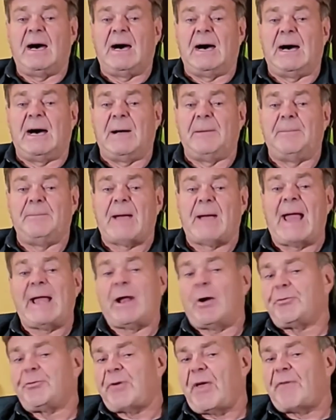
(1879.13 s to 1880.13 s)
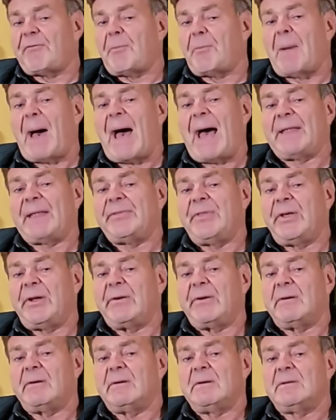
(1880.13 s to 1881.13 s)
Uh, I also have a pot in
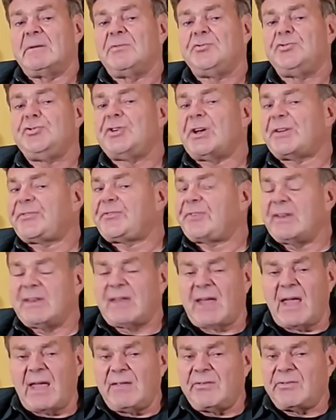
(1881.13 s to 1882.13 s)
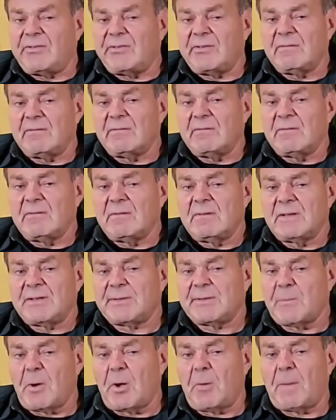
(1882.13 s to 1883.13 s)
there just in case.
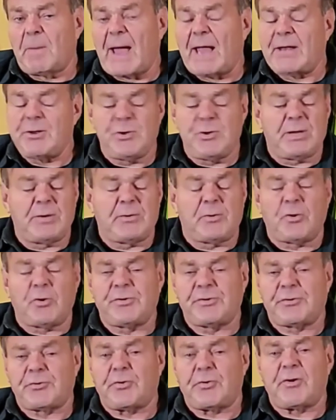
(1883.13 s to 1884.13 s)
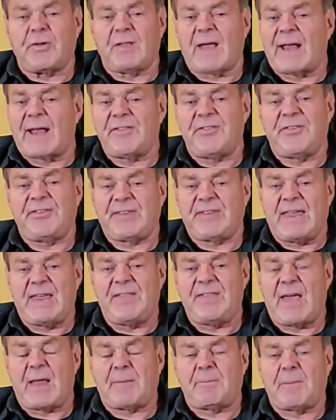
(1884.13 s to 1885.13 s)
Small pot. You can store a lot of this
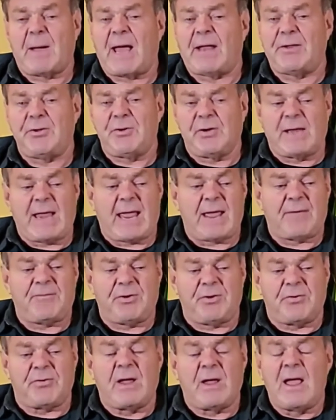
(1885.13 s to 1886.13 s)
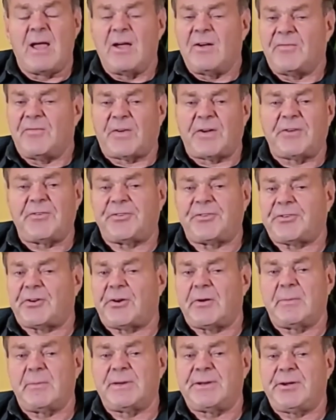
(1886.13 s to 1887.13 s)
in that pot. You can have your fire
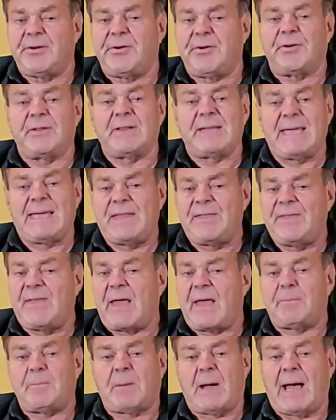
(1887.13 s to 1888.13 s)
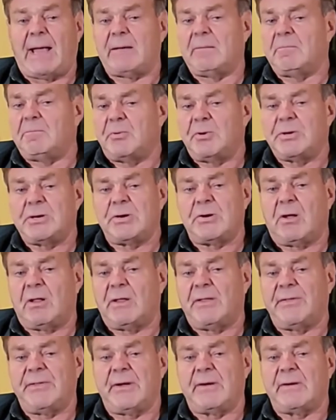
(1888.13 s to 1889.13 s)
starting material in that pot and put it
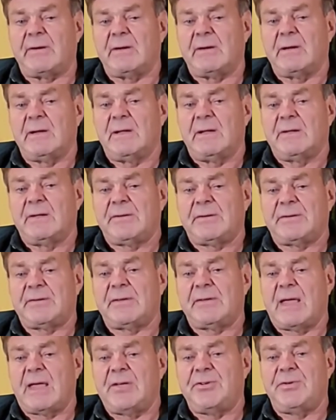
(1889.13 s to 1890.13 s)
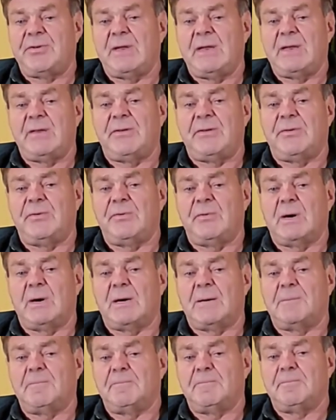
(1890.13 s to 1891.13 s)
all in there, just in case you need to
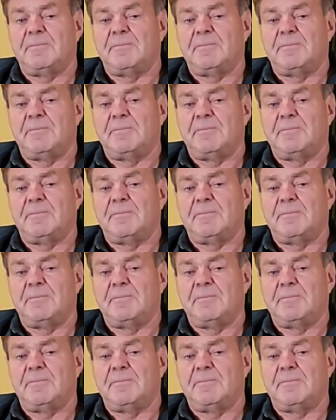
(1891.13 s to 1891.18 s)
uh,